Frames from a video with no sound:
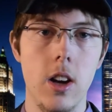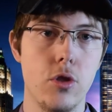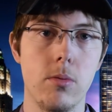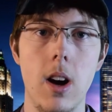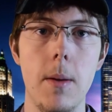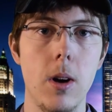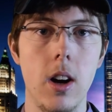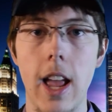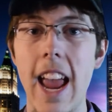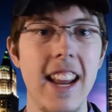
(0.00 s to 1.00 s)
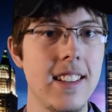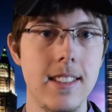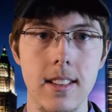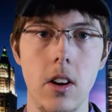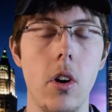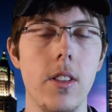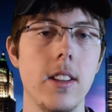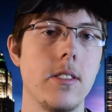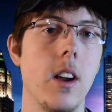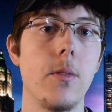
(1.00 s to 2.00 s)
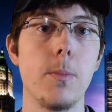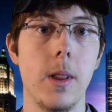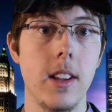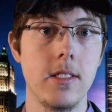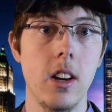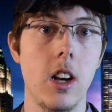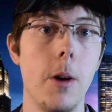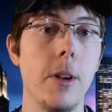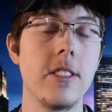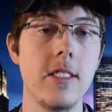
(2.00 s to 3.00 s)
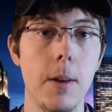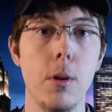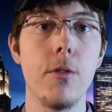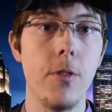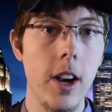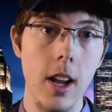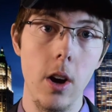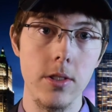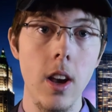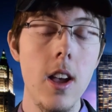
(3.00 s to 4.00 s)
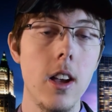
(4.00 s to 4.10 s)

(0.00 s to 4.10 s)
drama, edits, all that stuff, but that's going to come in separate videos.